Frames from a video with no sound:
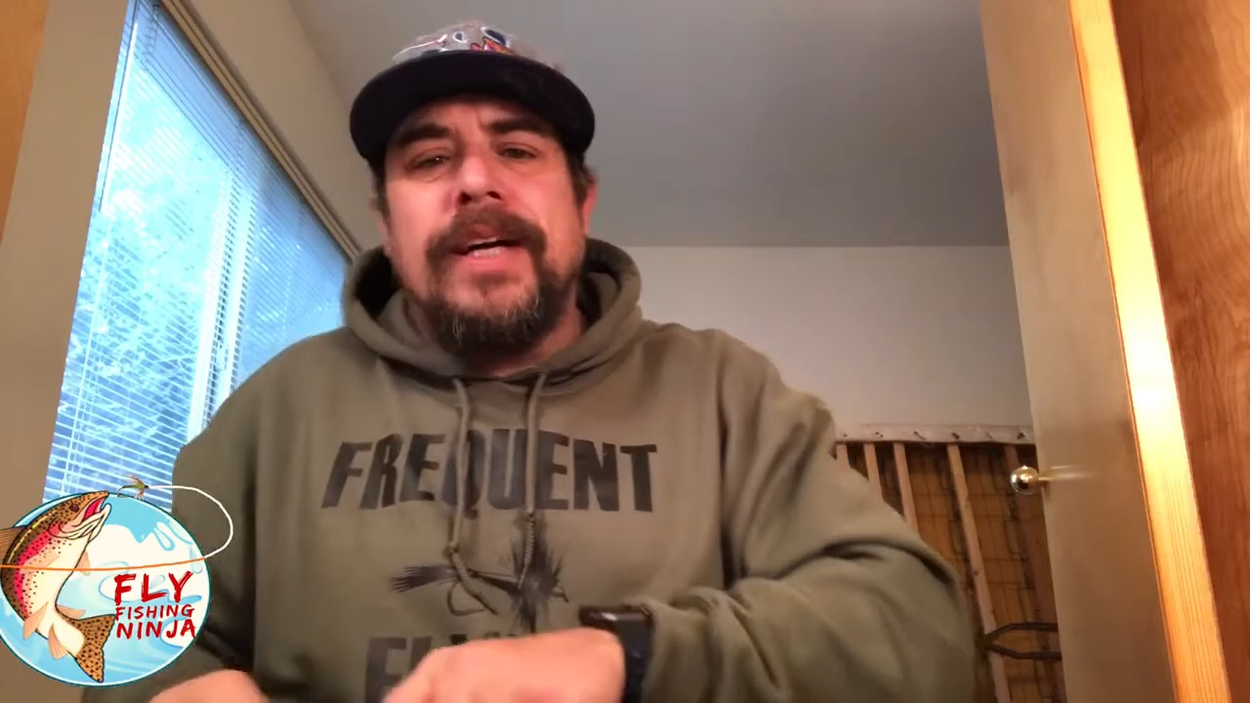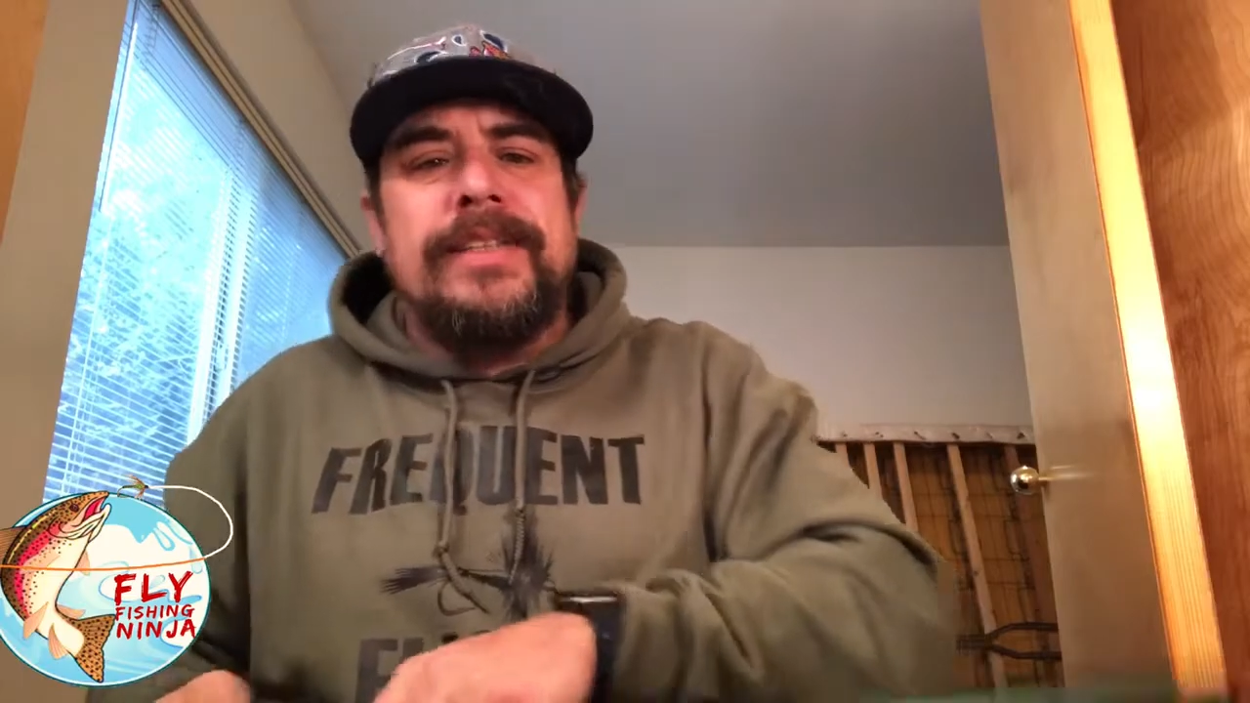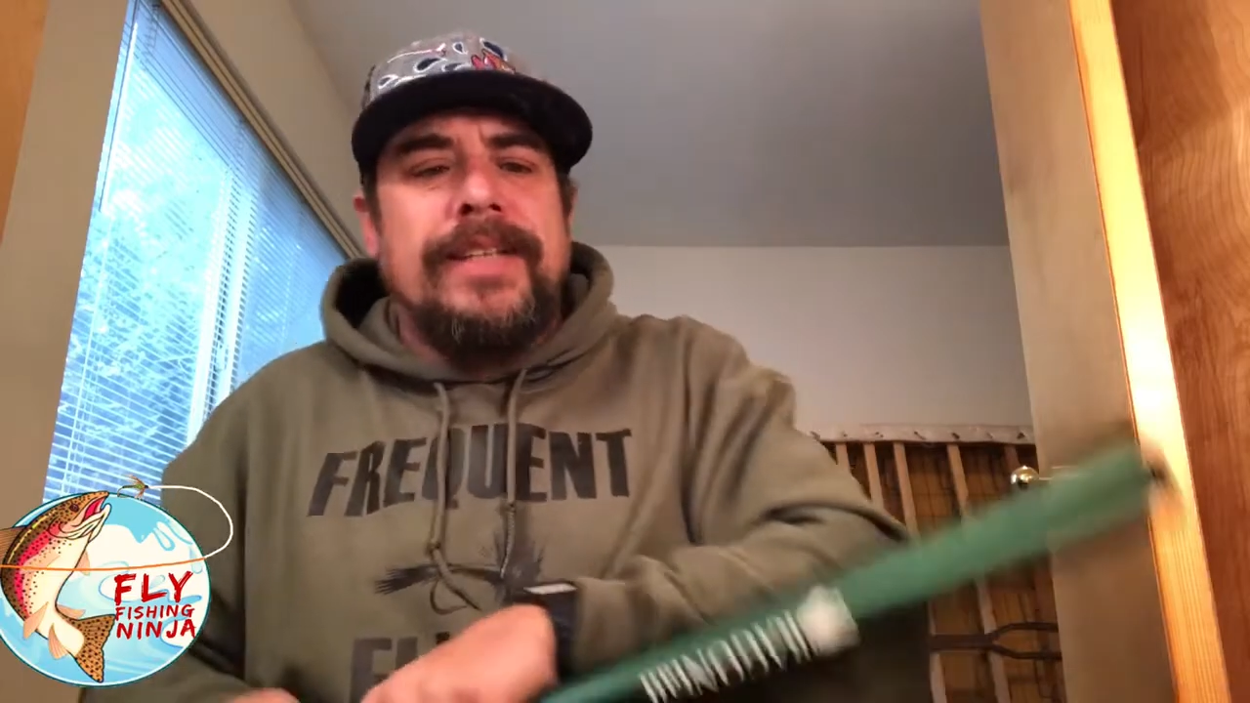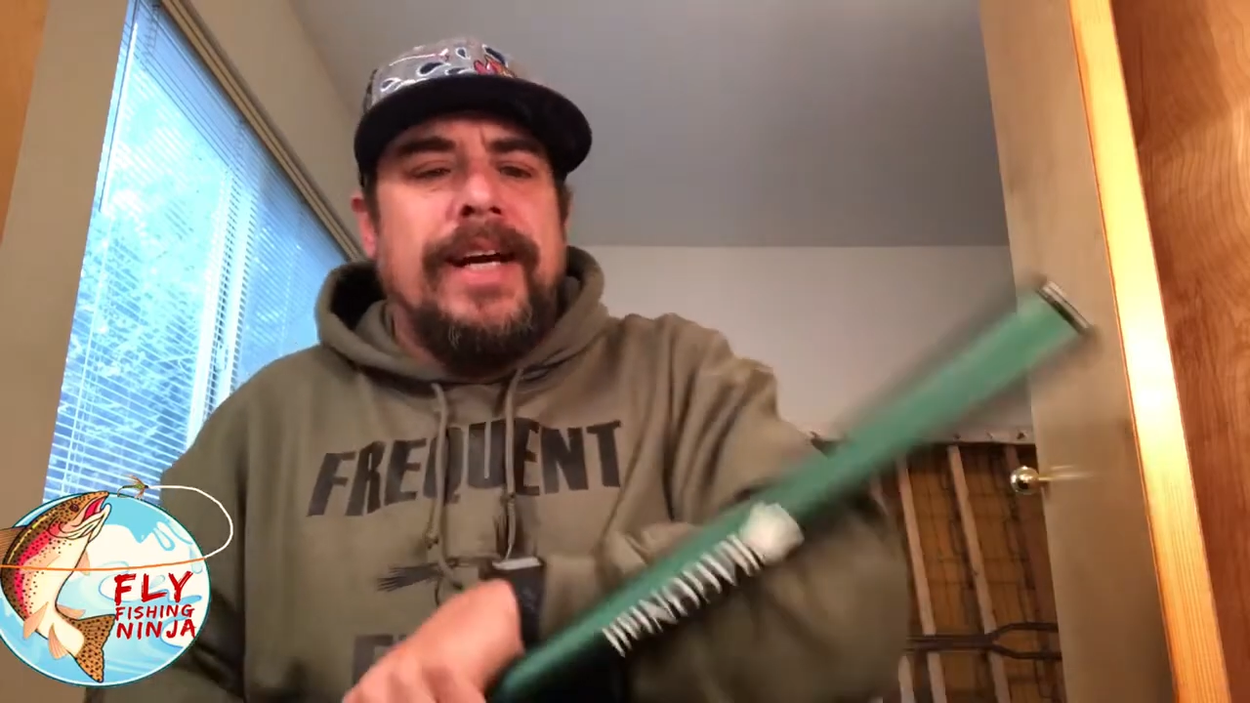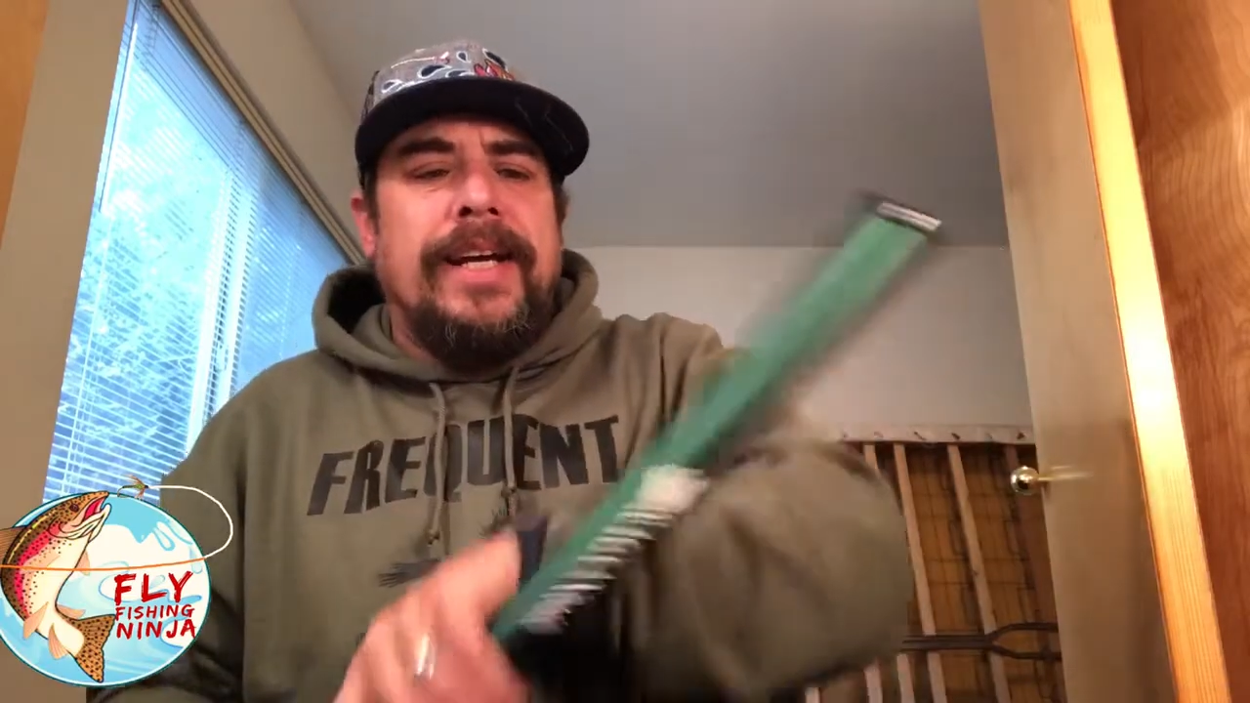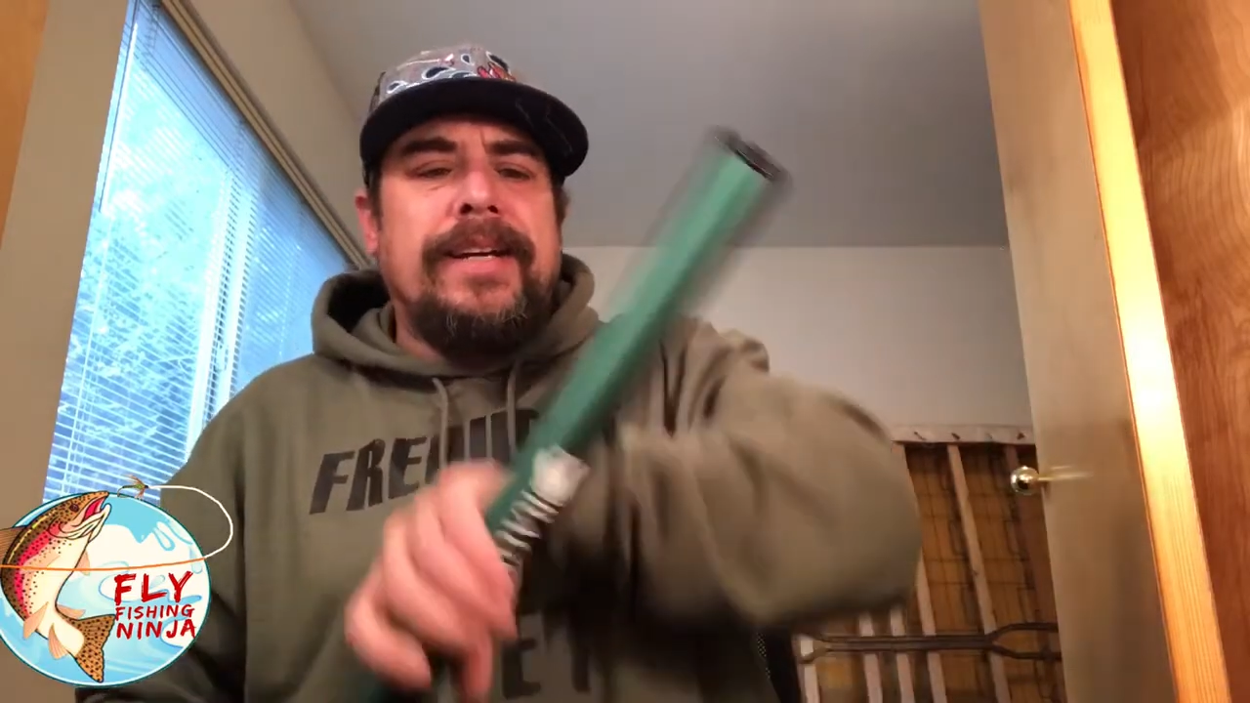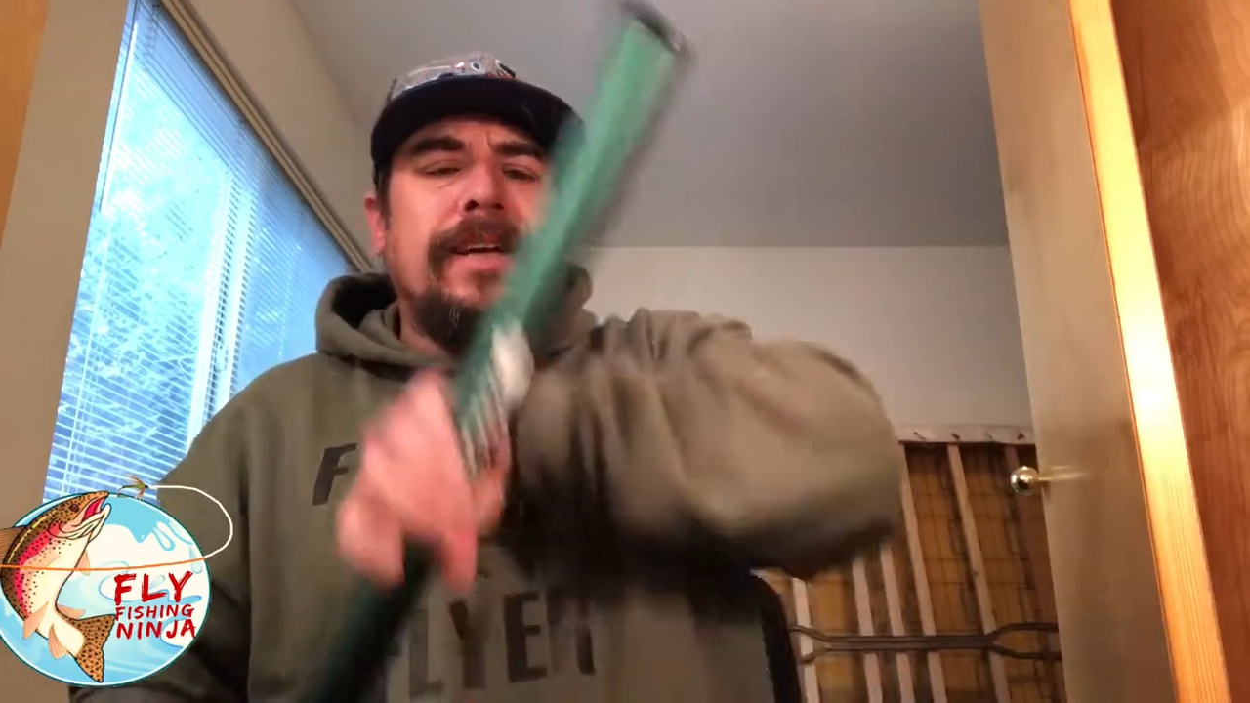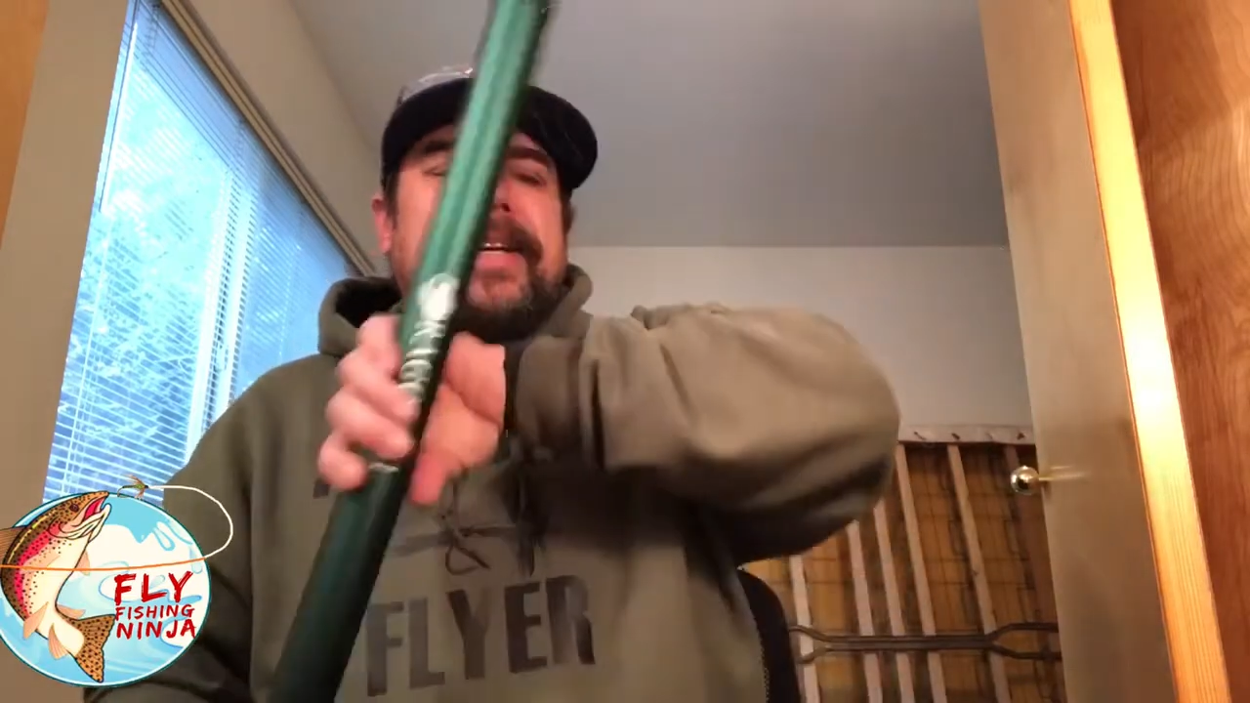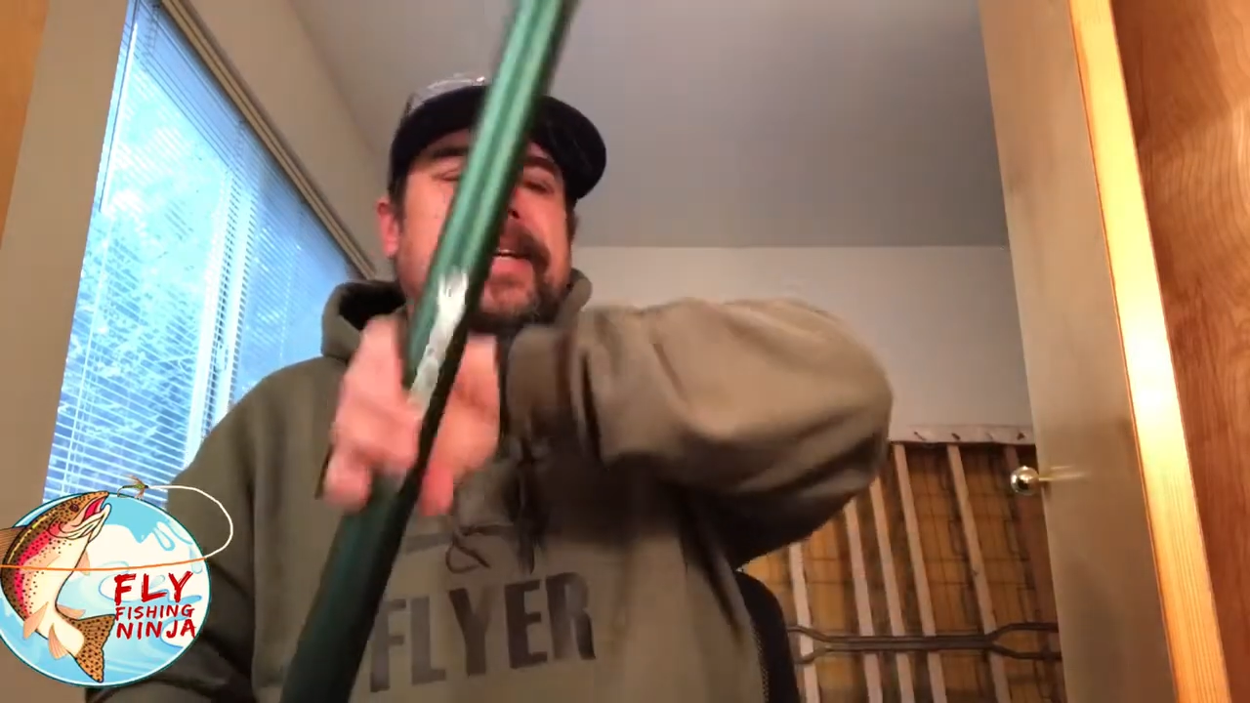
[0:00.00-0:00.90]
it's like,